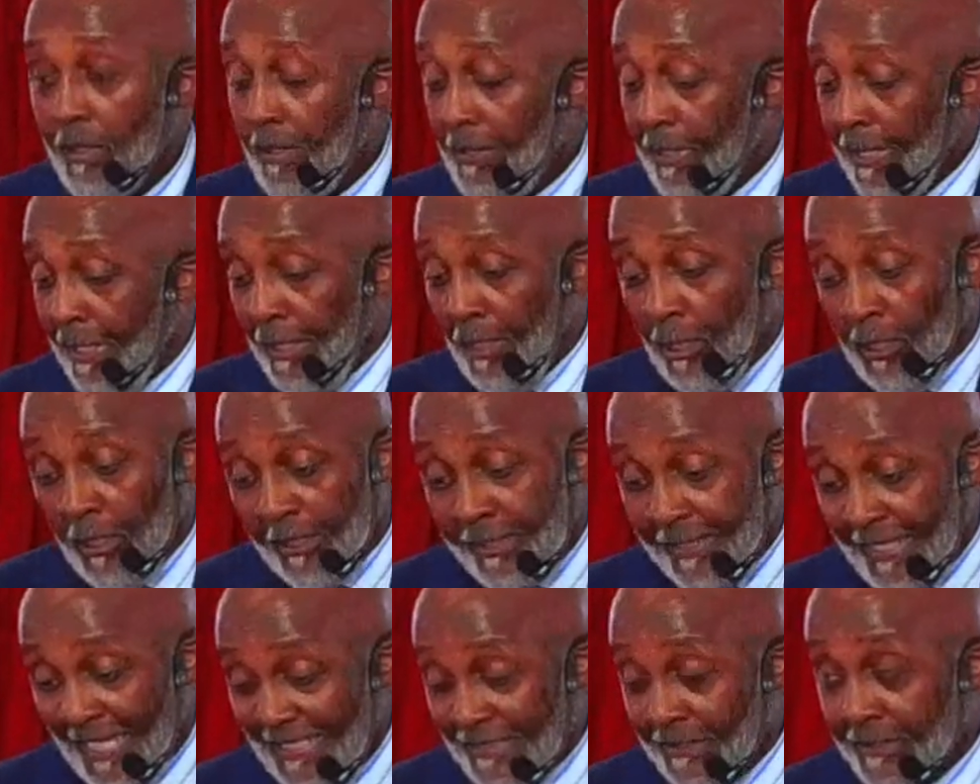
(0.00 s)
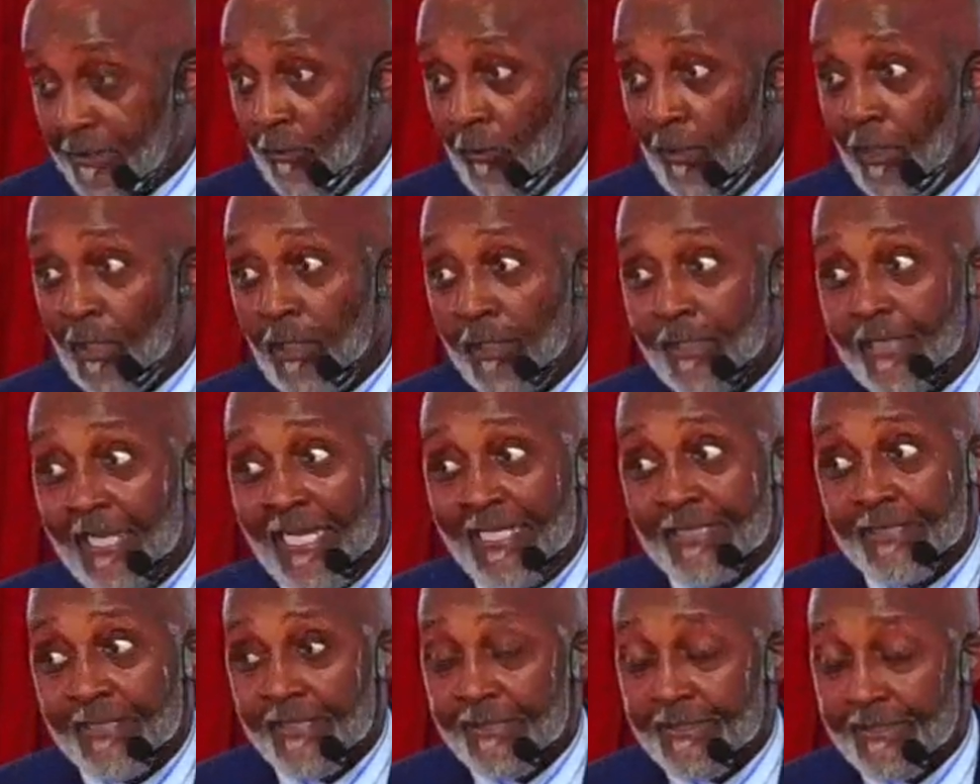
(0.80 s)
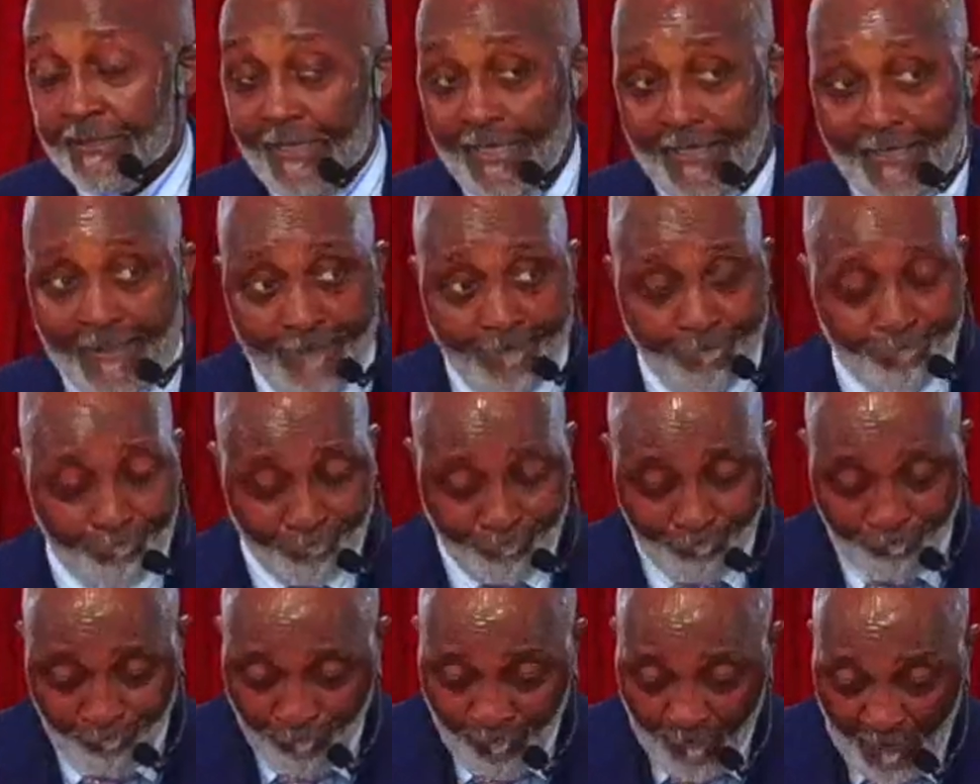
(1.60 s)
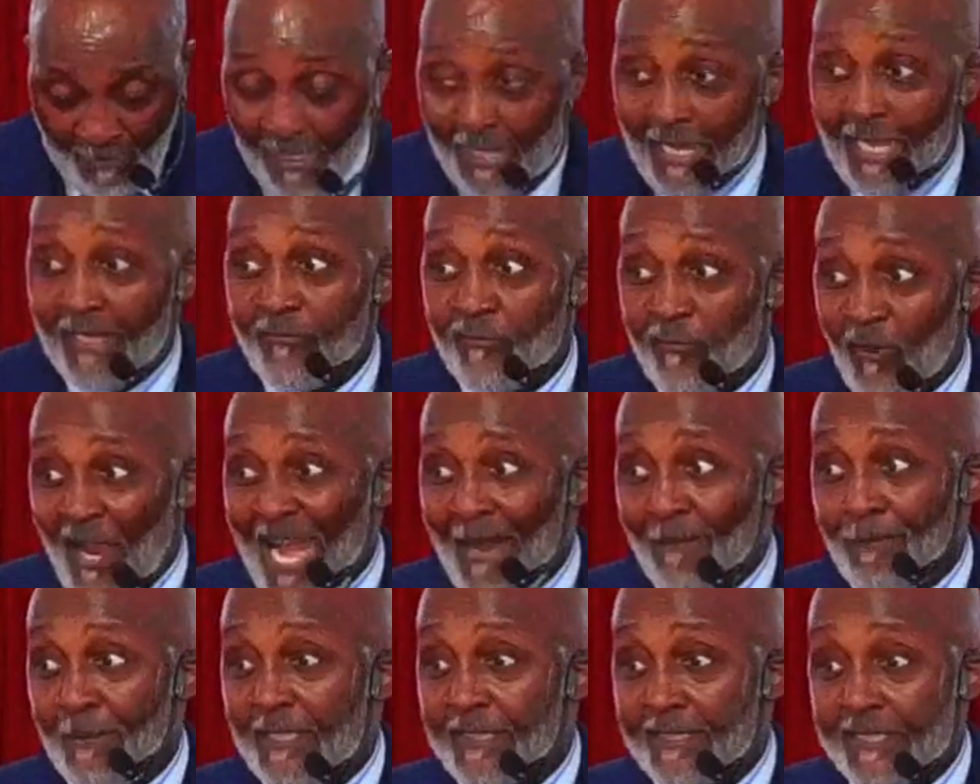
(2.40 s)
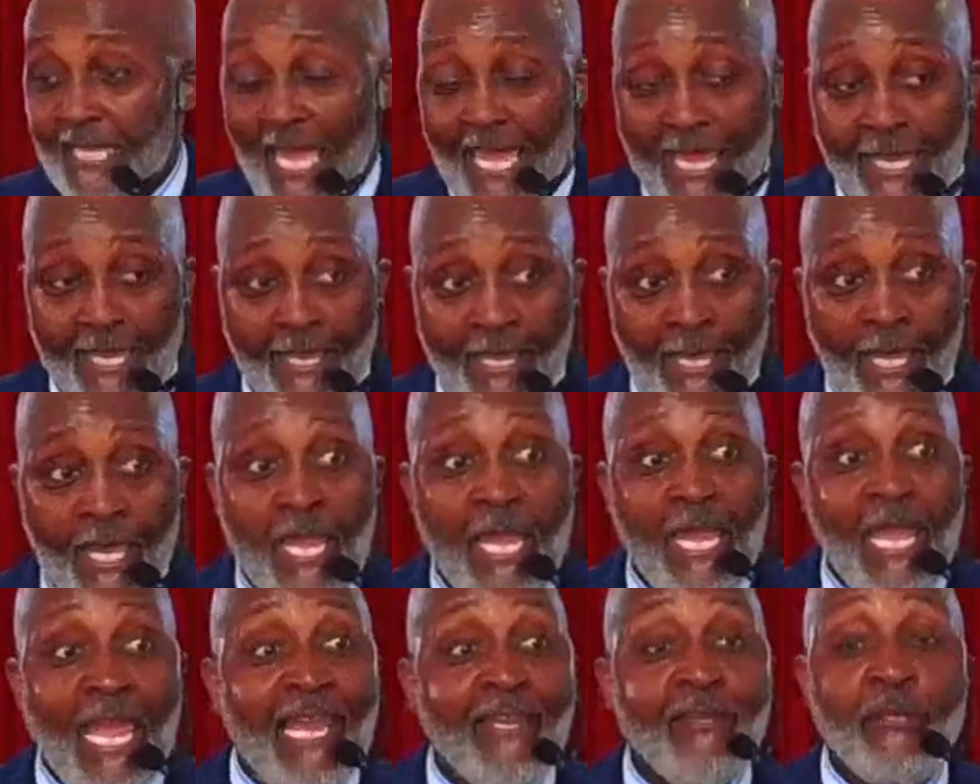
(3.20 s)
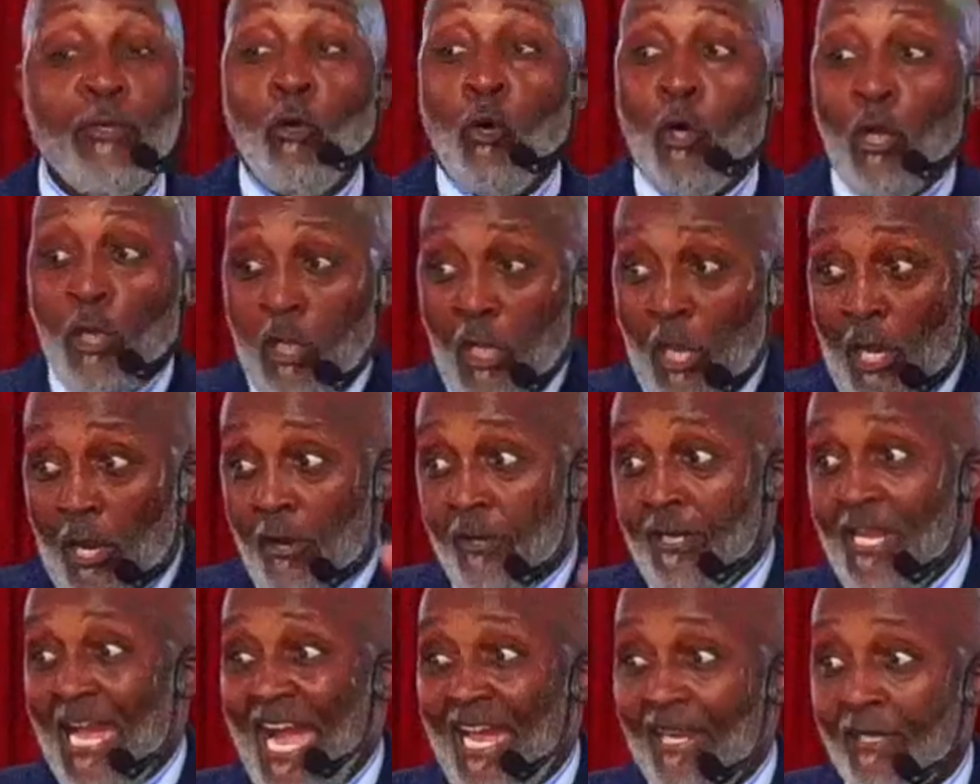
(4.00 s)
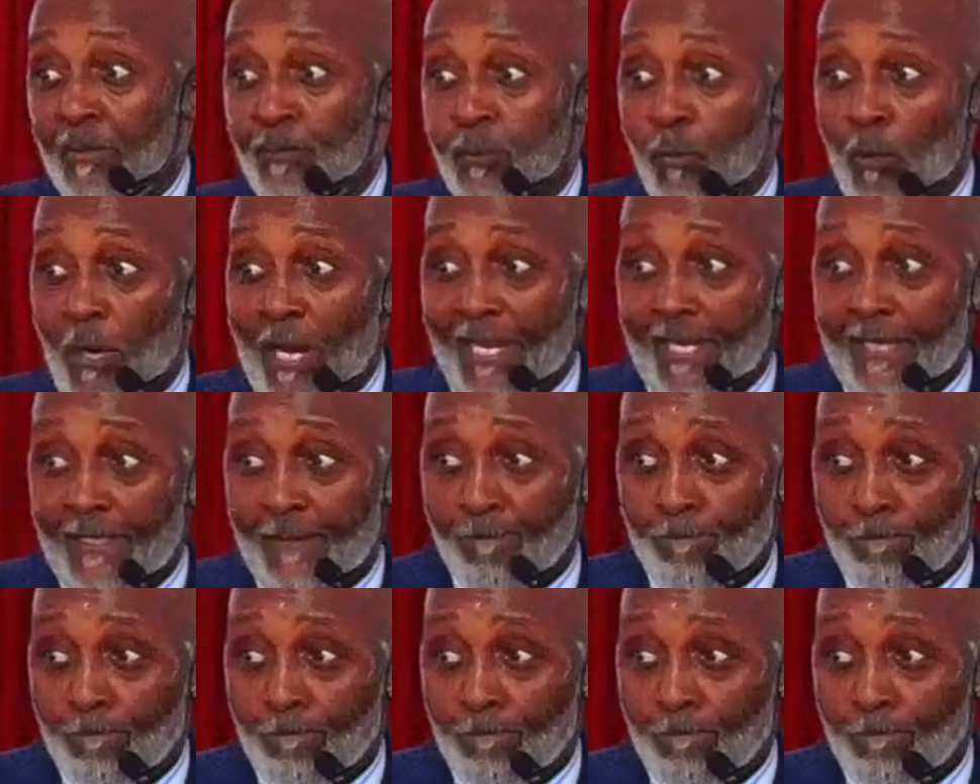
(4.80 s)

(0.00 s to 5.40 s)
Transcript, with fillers: and look at you and look at this sheep and drop his head and you will learn how to pray.